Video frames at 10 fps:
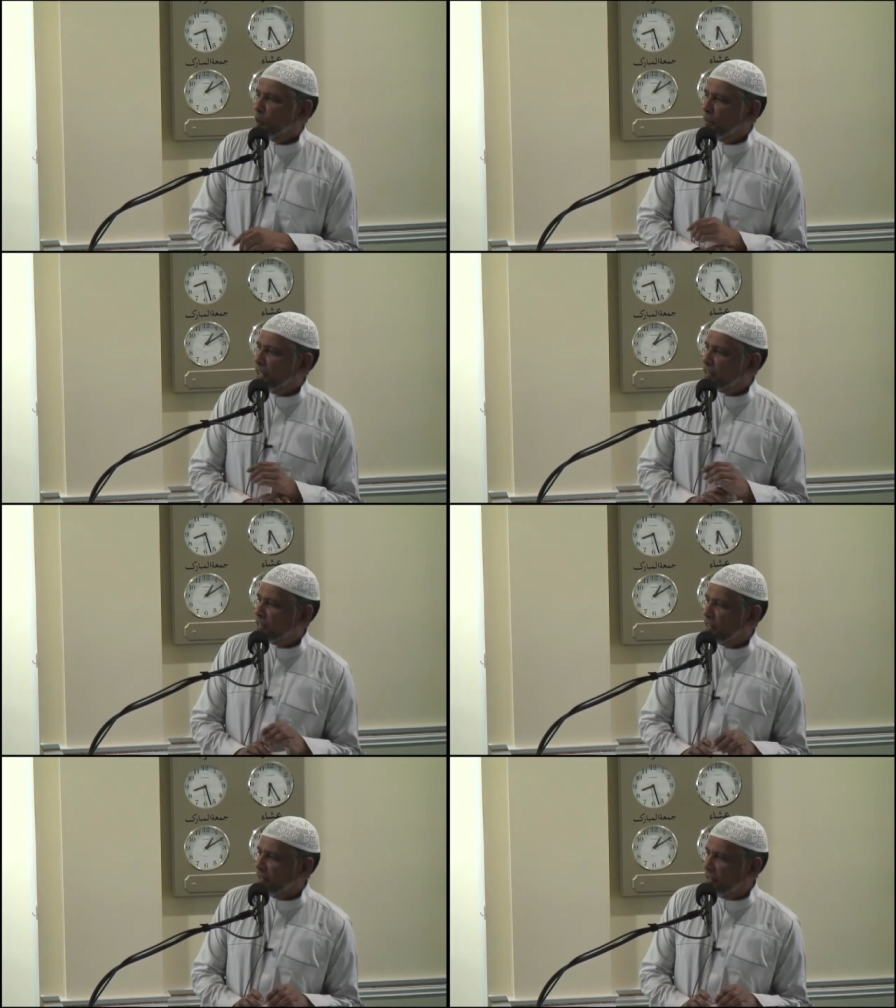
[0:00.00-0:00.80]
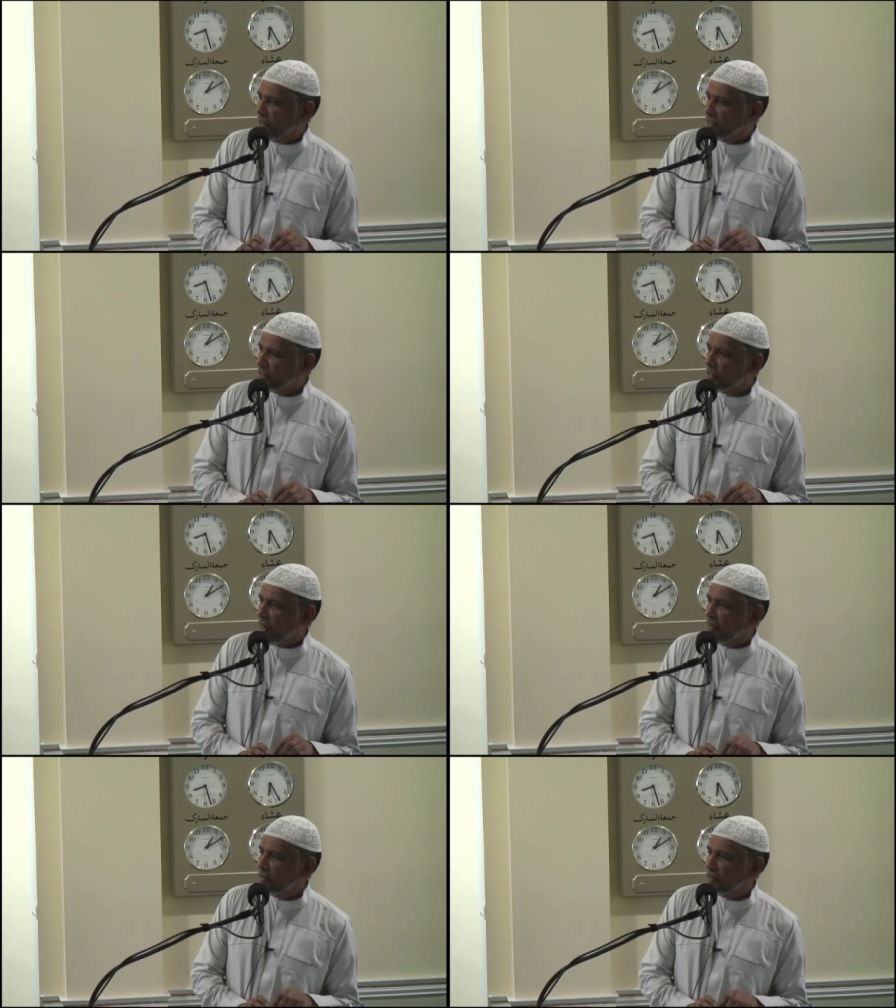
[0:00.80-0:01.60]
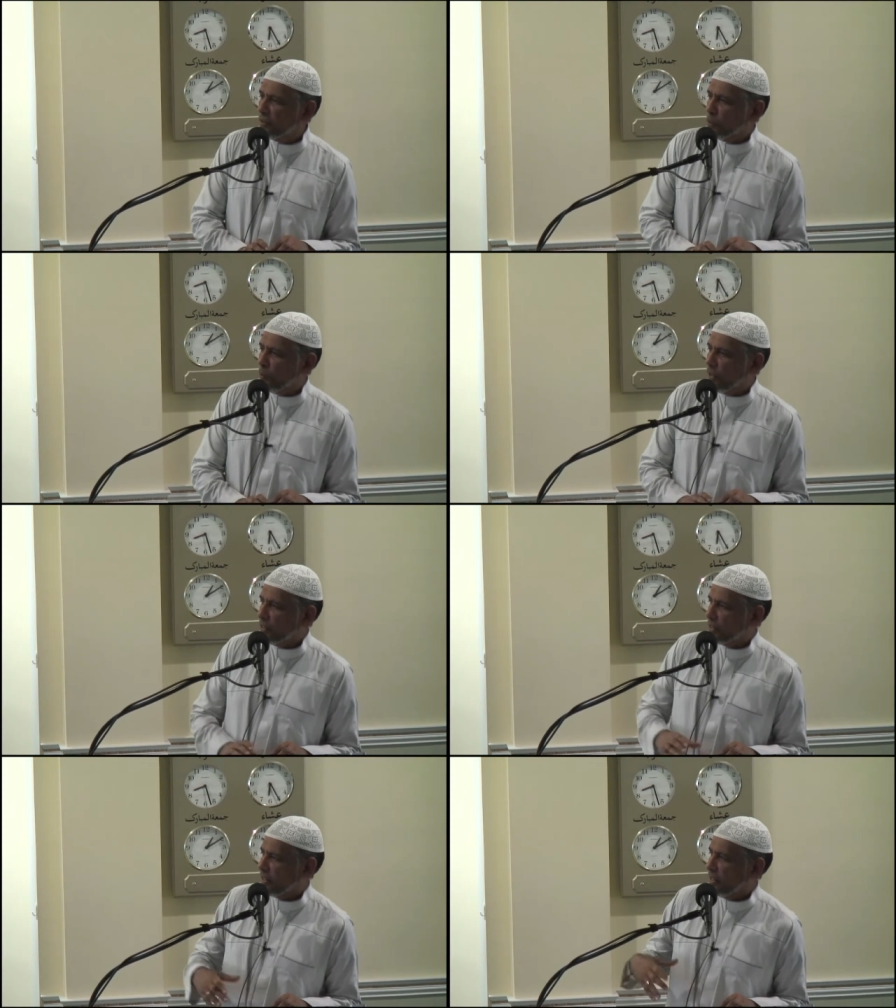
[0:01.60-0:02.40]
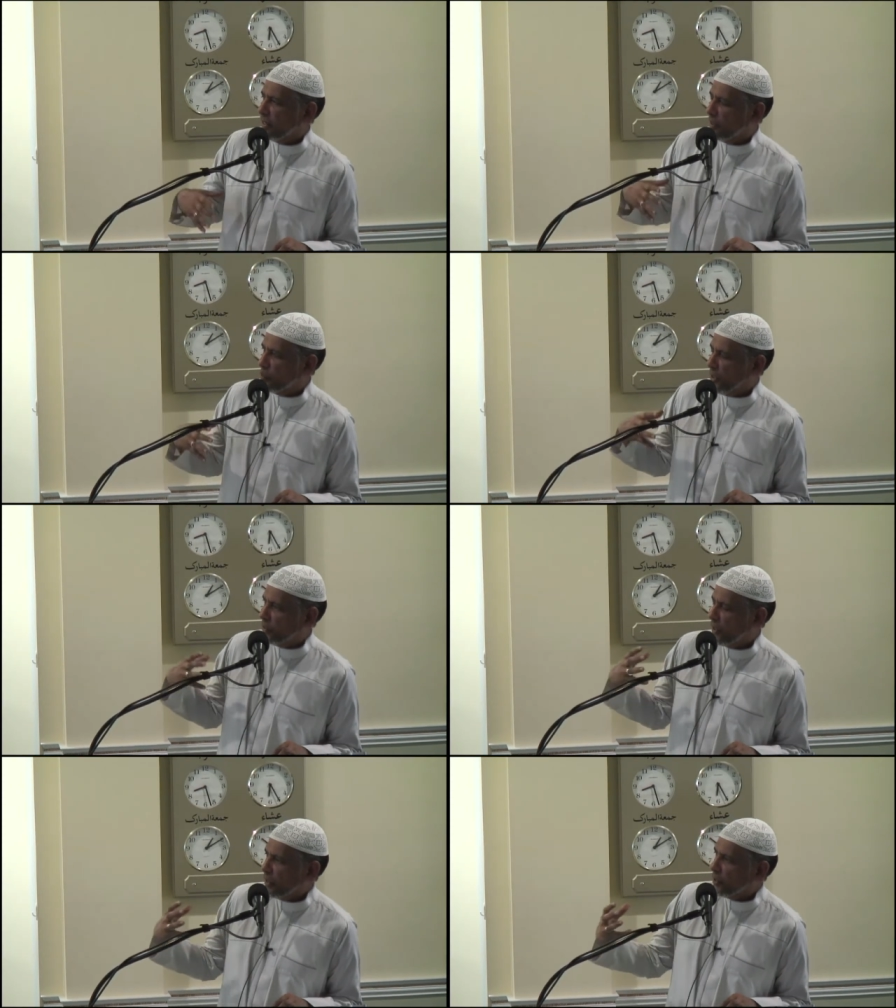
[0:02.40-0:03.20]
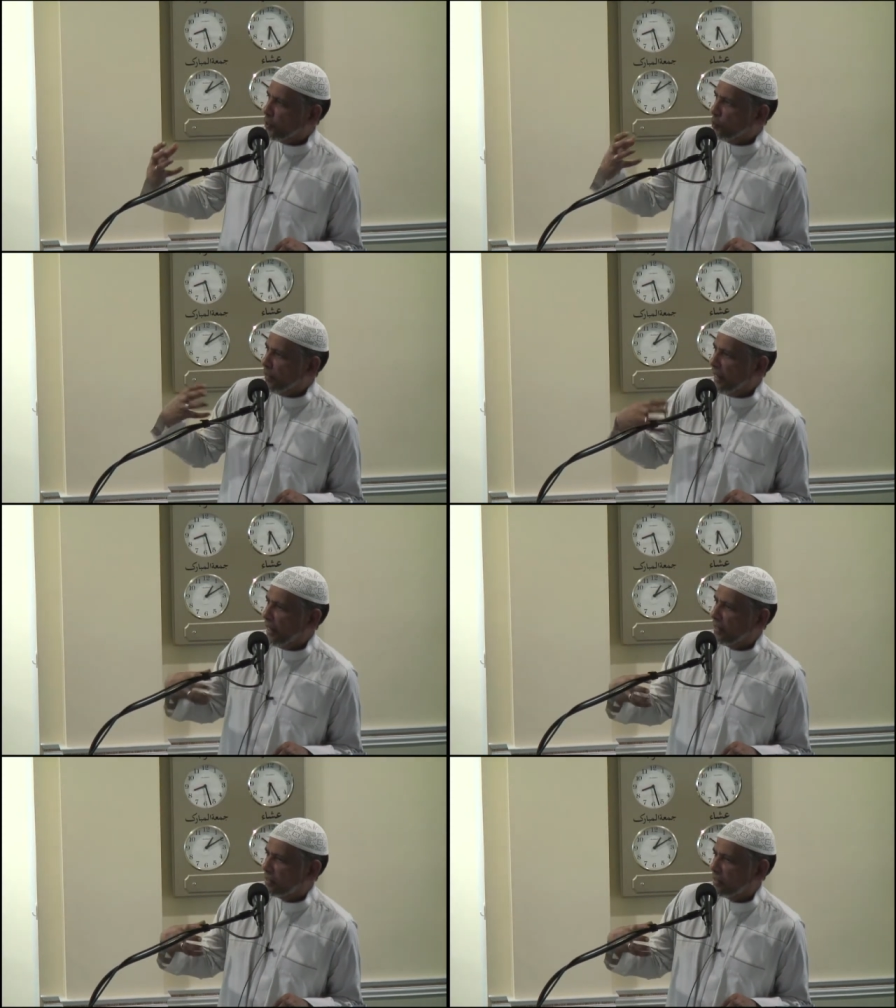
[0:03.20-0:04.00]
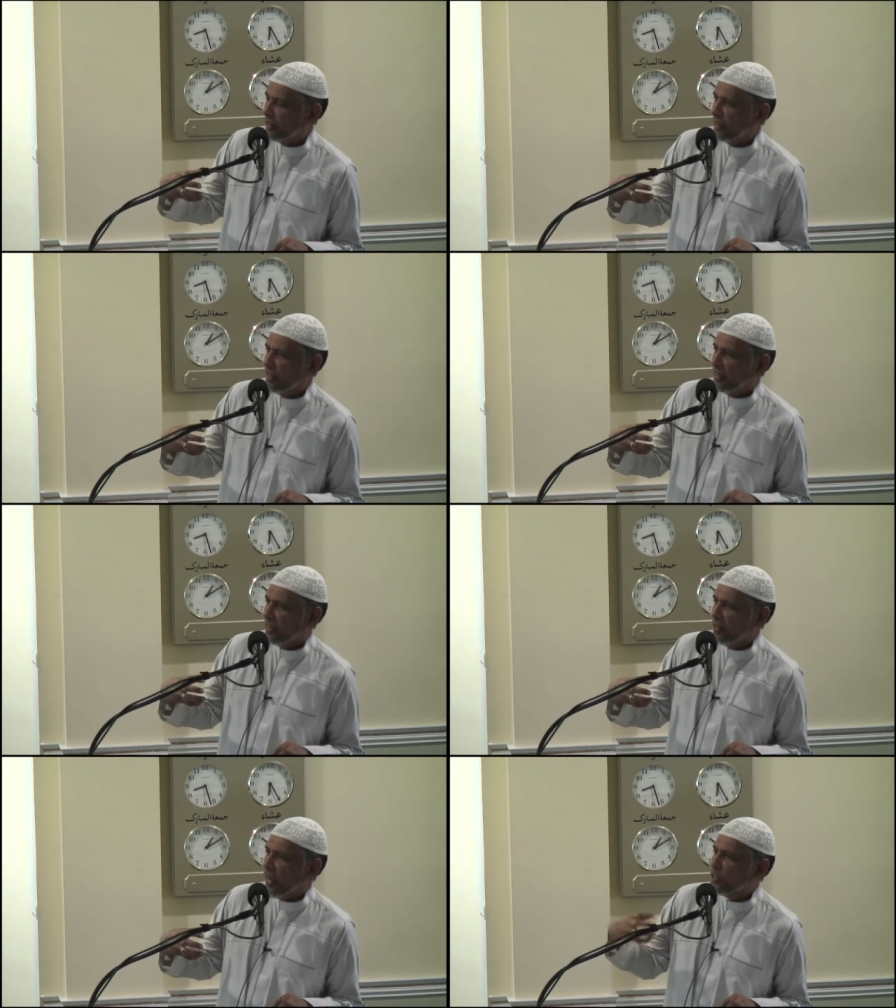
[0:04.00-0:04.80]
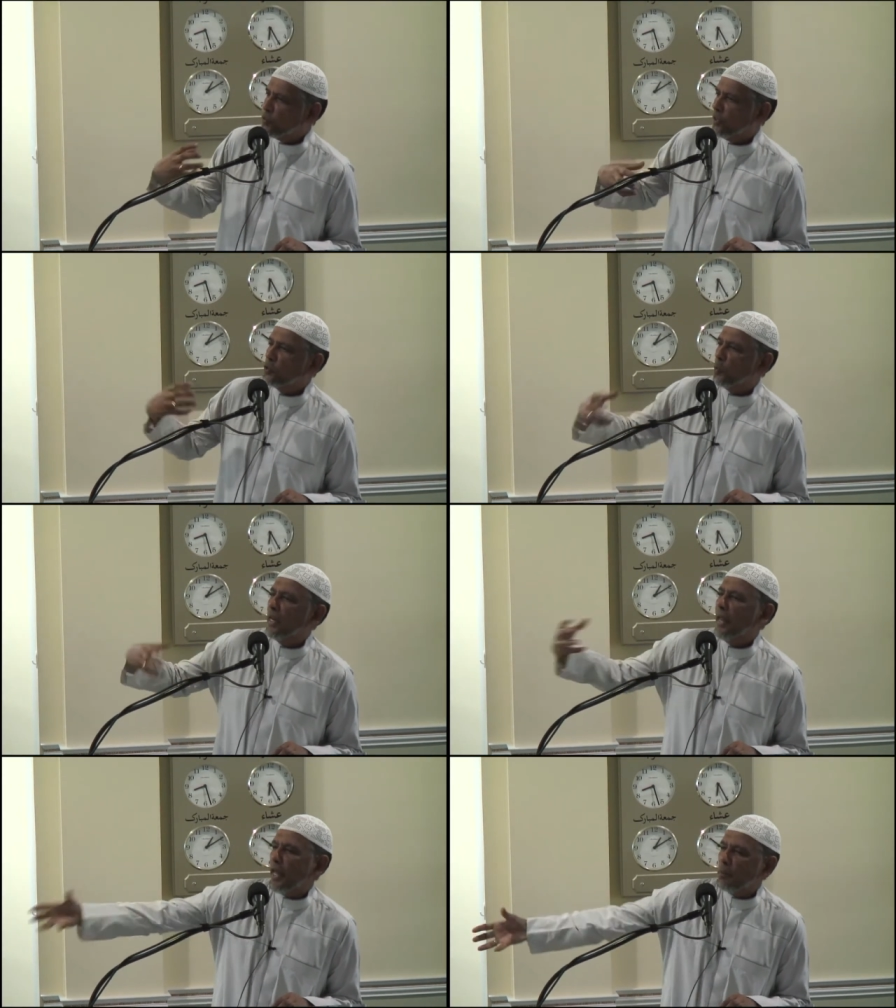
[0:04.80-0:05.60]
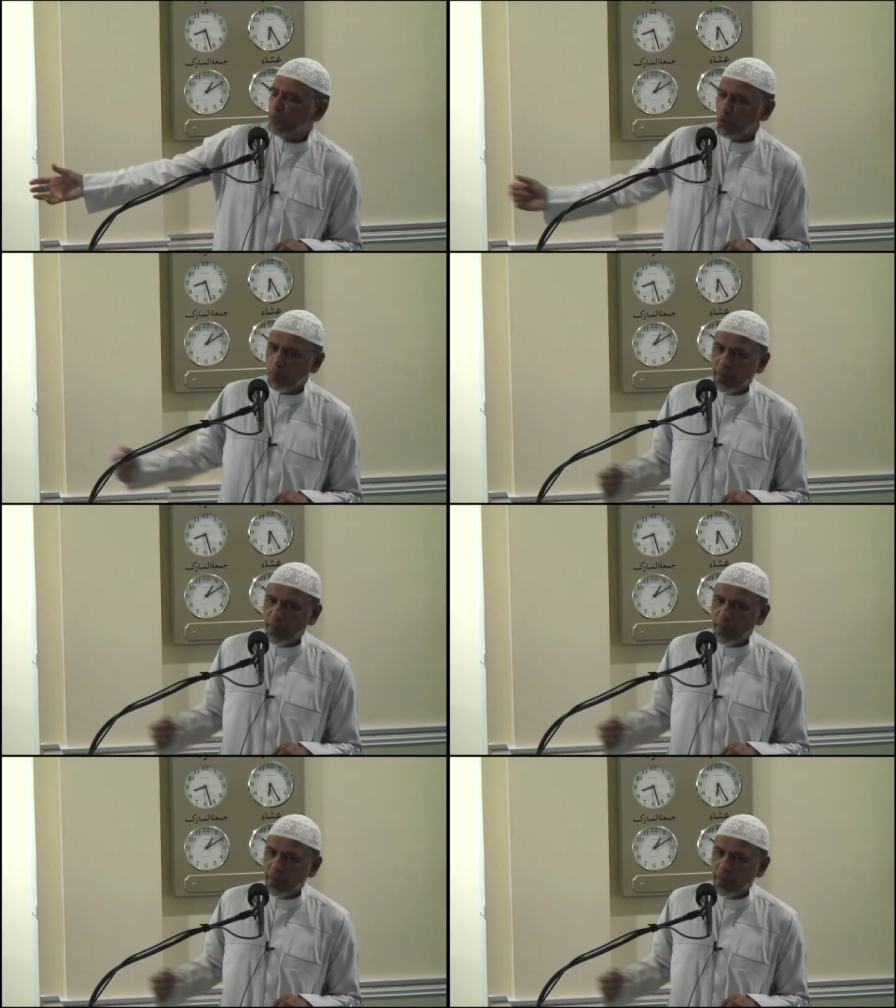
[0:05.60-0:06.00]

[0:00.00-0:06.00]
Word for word: Because their standard was that we should accumulate that which will help to